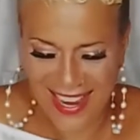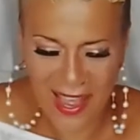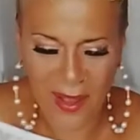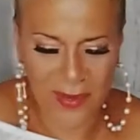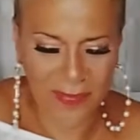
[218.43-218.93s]

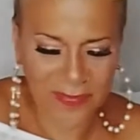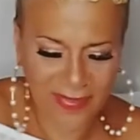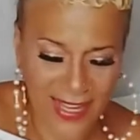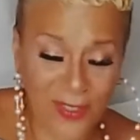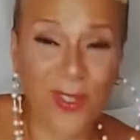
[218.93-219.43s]
now,
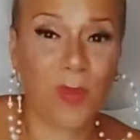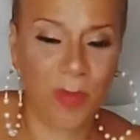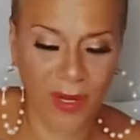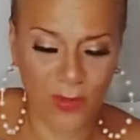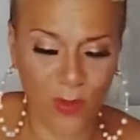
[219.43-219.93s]
that's your
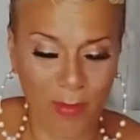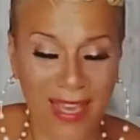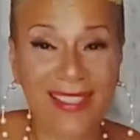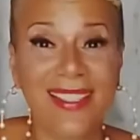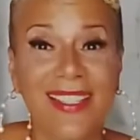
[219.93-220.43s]
spiritual
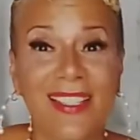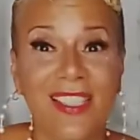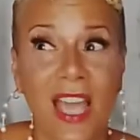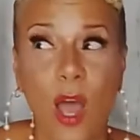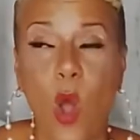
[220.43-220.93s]
message.